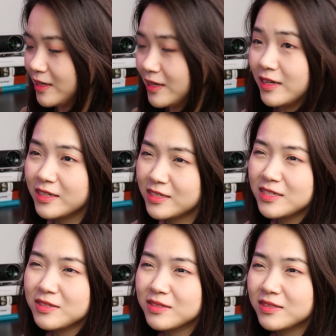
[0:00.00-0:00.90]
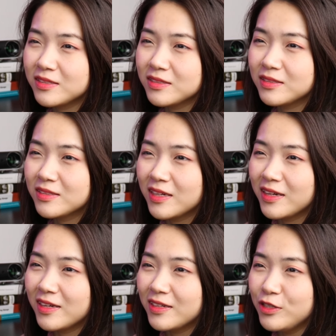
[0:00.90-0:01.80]
because it's
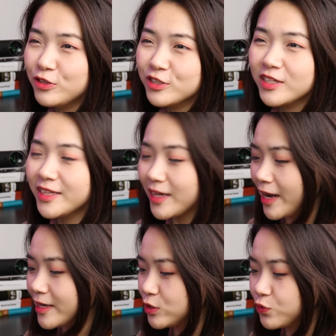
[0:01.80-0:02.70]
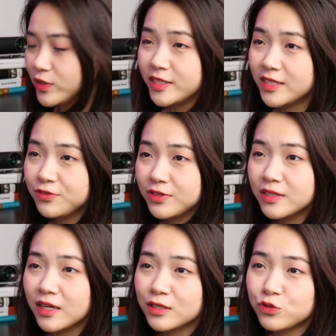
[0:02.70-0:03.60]
usually the age really different
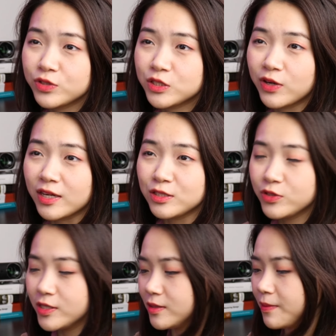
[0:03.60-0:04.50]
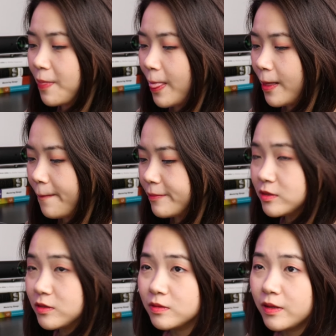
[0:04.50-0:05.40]
country to country.
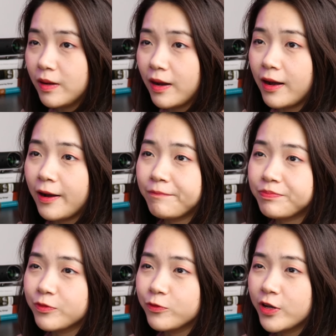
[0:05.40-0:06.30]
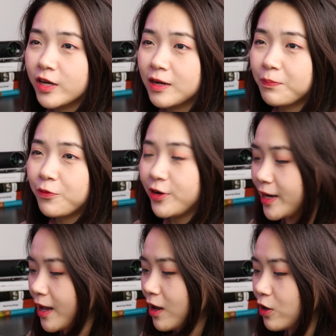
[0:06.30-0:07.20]
We're gonna print
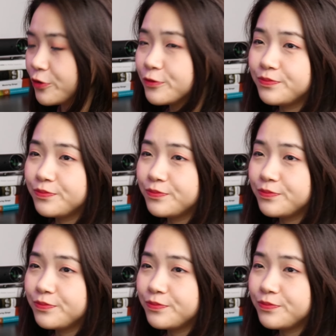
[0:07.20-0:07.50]
out